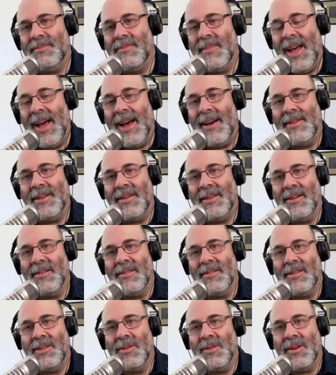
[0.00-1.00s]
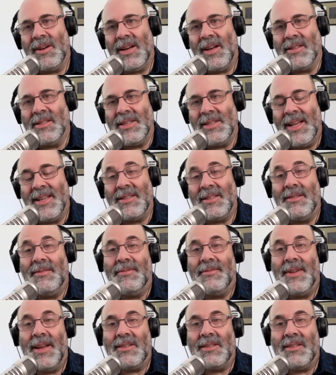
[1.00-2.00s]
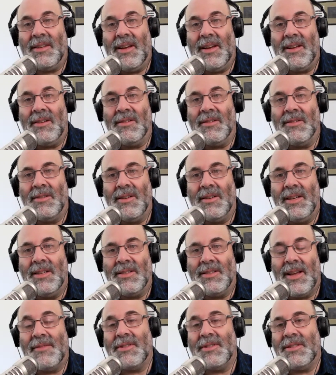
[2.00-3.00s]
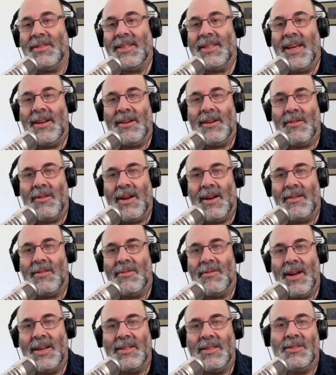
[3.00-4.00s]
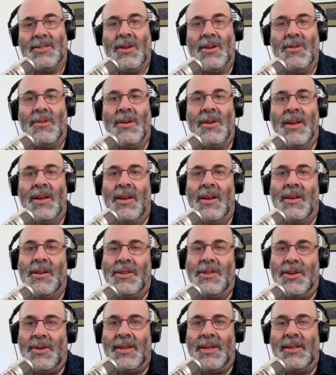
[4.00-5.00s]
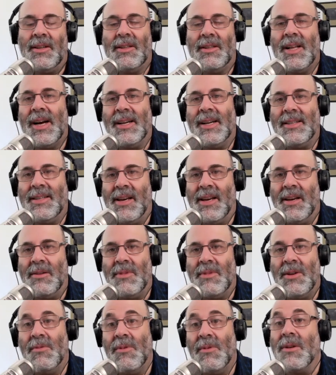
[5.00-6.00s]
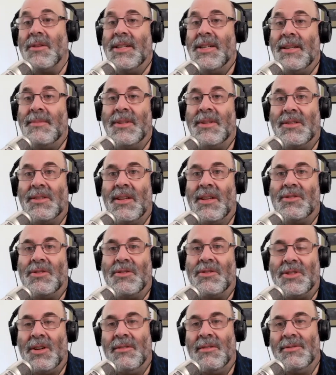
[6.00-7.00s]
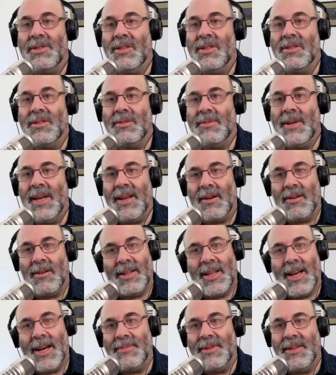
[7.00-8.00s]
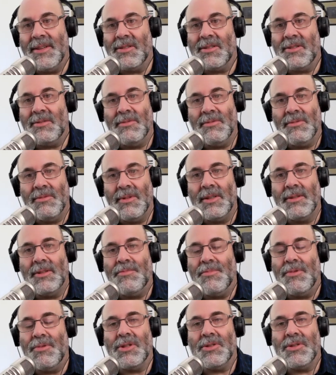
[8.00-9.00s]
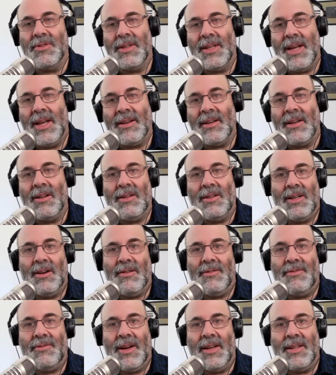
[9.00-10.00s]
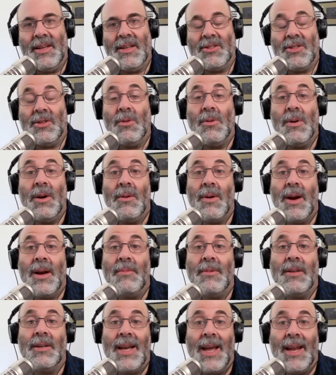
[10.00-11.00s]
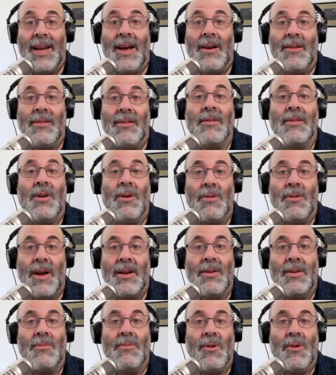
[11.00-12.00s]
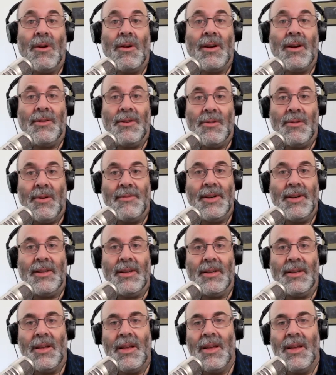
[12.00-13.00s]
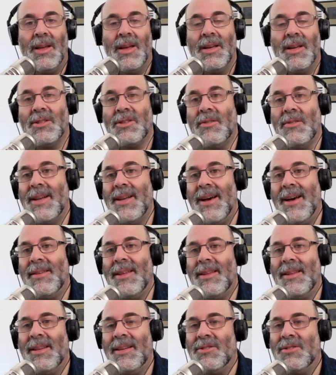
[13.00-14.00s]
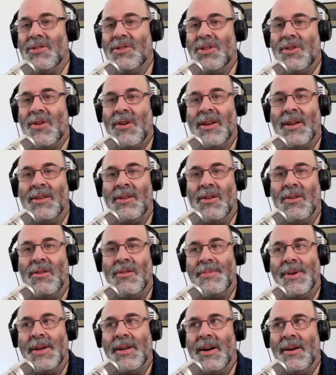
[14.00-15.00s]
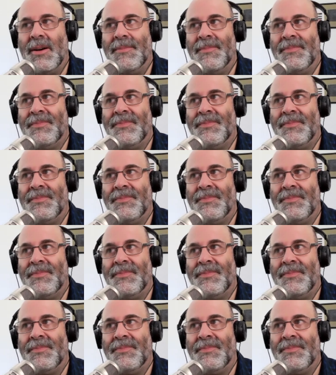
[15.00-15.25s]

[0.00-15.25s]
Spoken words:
having here in New York as an investigator is obviously getting around, right? So during the lockdown, we were deemed essential services. We had our lobbyist really push for that and clarify that. So we were able to get out and go around and work and do everything. So now that things are starting to open up,